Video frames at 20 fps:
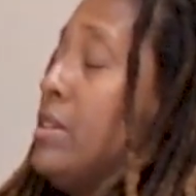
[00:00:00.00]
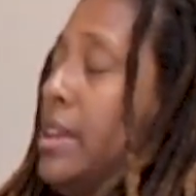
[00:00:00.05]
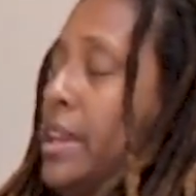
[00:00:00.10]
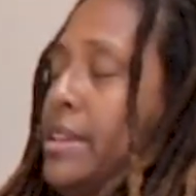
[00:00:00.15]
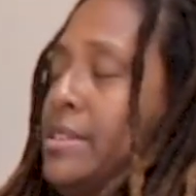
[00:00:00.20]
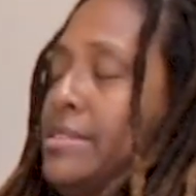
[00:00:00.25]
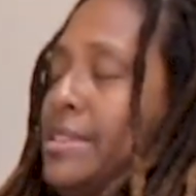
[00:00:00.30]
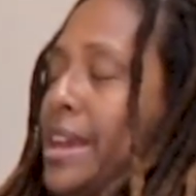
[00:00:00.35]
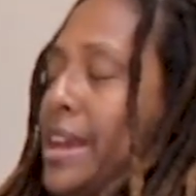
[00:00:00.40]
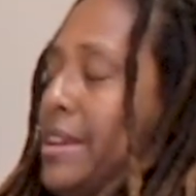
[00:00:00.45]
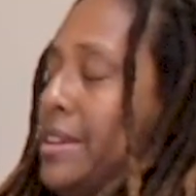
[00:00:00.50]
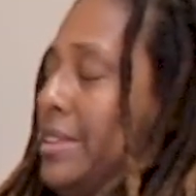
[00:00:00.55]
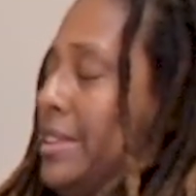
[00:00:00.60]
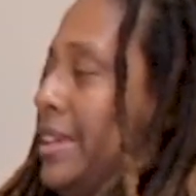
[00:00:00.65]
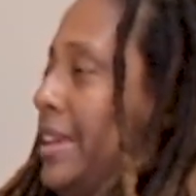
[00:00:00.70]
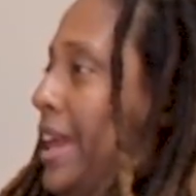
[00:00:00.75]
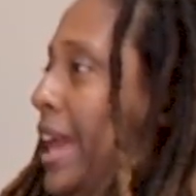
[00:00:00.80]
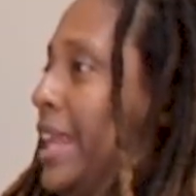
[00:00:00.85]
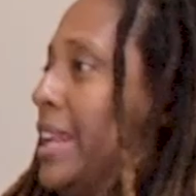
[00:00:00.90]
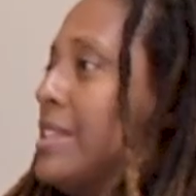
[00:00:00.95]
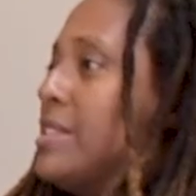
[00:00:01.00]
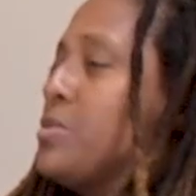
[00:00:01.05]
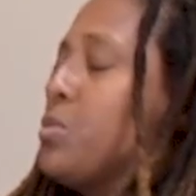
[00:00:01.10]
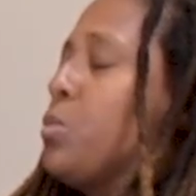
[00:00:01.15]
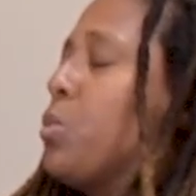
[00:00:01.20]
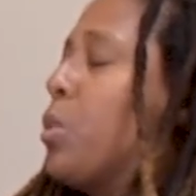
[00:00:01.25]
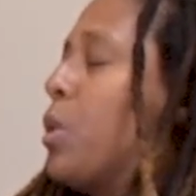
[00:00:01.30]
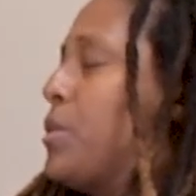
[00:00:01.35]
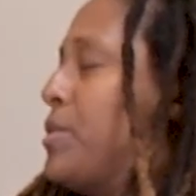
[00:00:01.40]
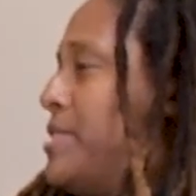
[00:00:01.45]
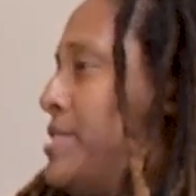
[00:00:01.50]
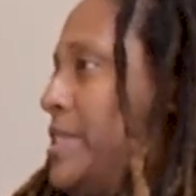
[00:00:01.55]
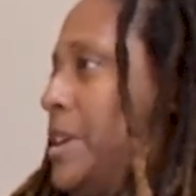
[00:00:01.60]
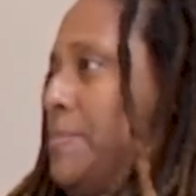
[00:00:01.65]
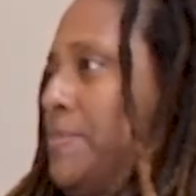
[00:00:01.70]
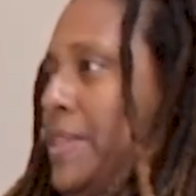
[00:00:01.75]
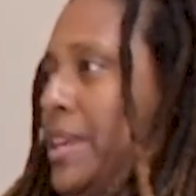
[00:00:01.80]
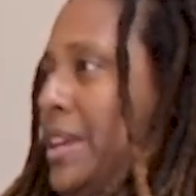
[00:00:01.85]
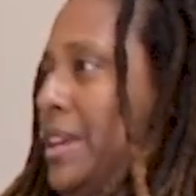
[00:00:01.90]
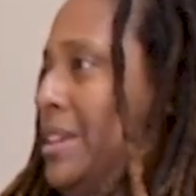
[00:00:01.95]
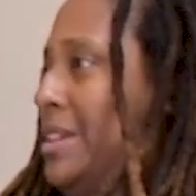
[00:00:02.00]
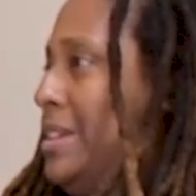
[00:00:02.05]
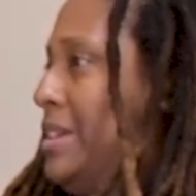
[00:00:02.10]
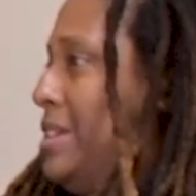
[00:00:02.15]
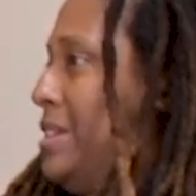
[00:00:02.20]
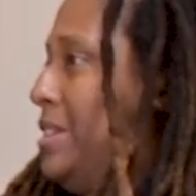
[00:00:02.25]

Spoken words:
exactly, and it's worth something.